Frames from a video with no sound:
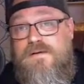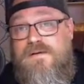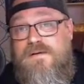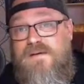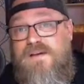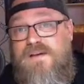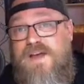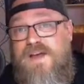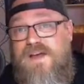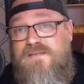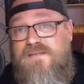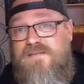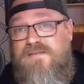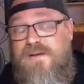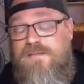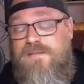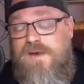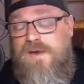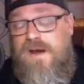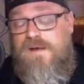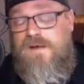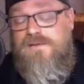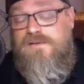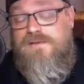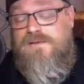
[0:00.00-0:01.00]
Yeah,
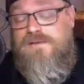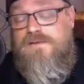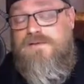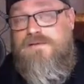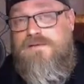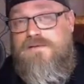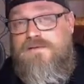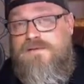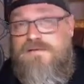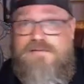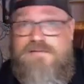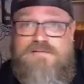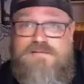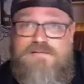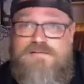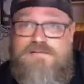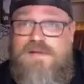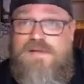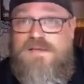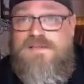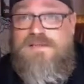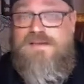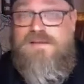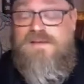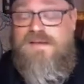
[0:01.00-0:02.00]
£3.
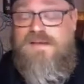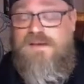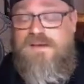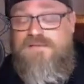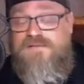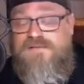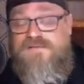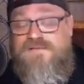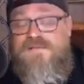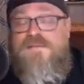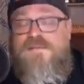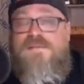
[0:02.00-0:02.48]
Nice little gift.